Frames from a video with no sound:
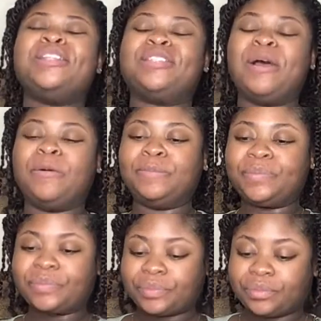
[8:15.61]
So
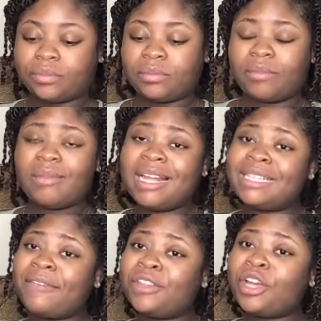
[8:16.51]

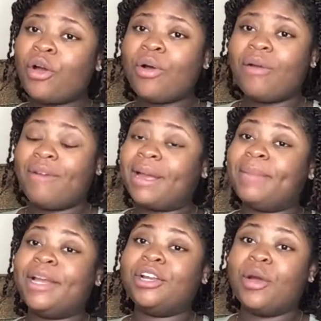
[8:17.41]
definitely go
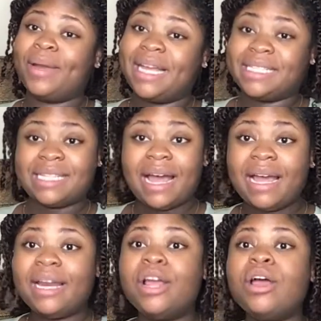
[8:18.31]
recommend going
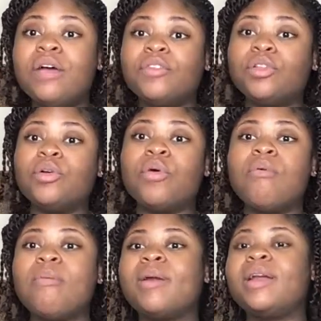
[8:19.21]
inside of your local
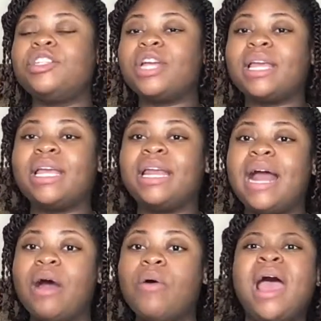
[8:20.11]
Walmart and checking it
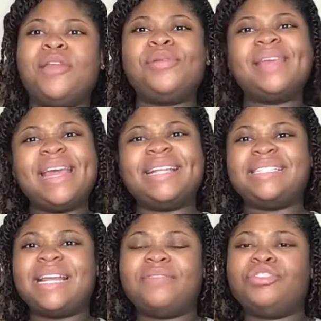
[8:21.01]
out. And you can get a
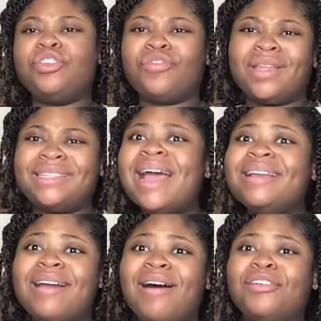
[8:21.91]
set of two for like
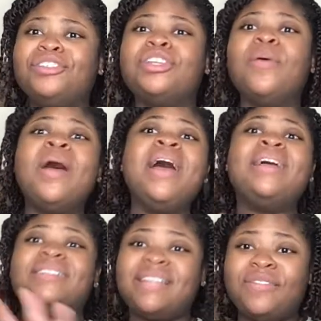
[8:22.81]
$10. So
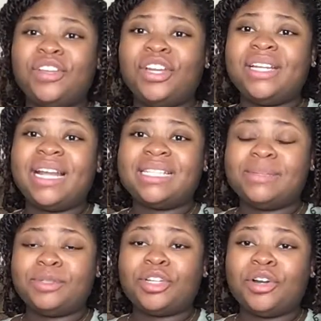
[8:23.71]
definitely good to get
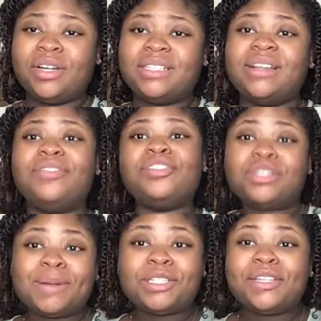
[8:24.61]
some maternity stuff,
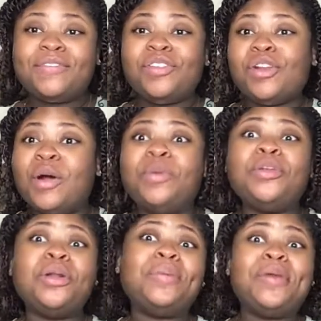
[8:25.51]
especially if you don't
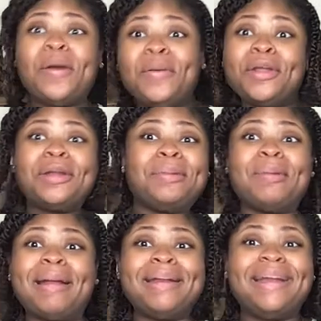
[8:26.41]
you don't know you're gonna be
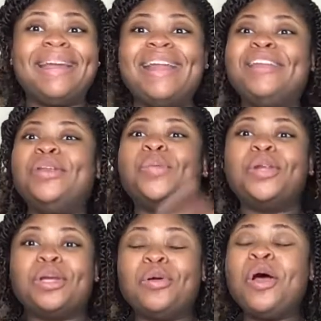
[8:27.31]
pregnant again and you want
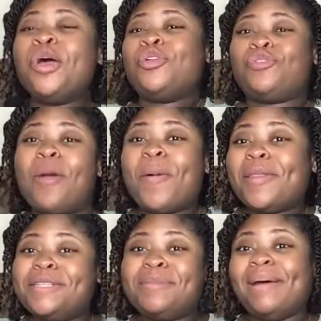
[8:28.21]
to go drop all
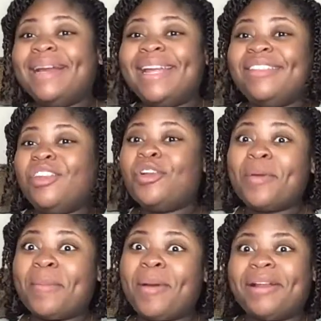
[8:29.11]
this money and then you don't
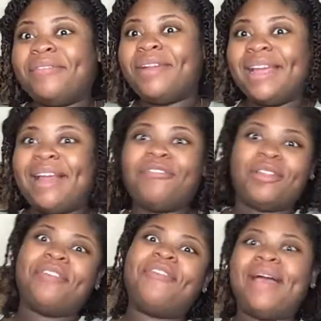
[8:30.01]
get pregnant again for
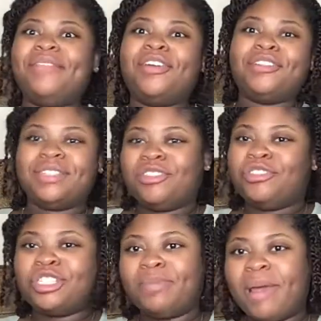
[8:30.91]
like five years and you
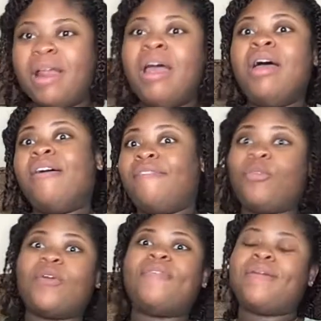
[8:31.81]
just spent
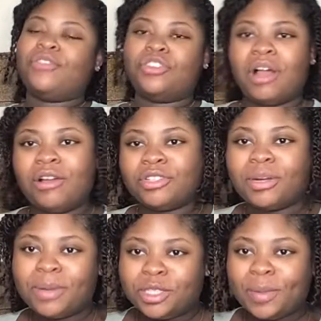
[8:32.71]
four or five hundred dollars on a
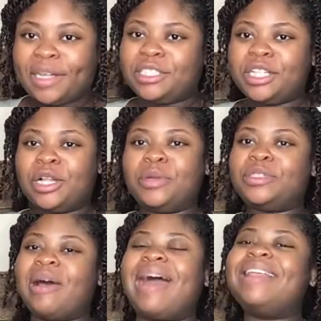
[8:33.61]
bunch of pregnancy clothes.
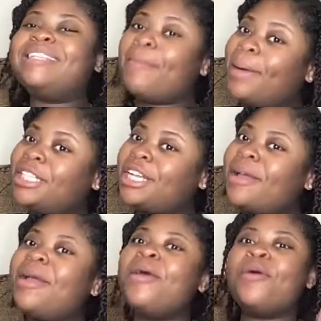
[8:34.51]
So I like to
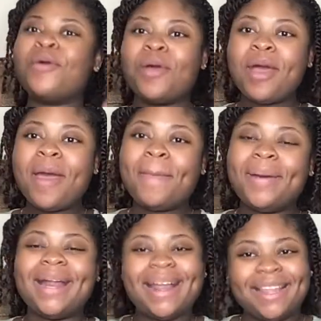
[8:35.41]
budget,
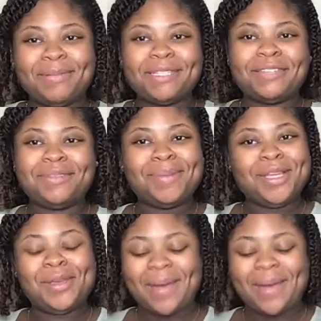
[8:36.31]
but I like my stuff to be cute.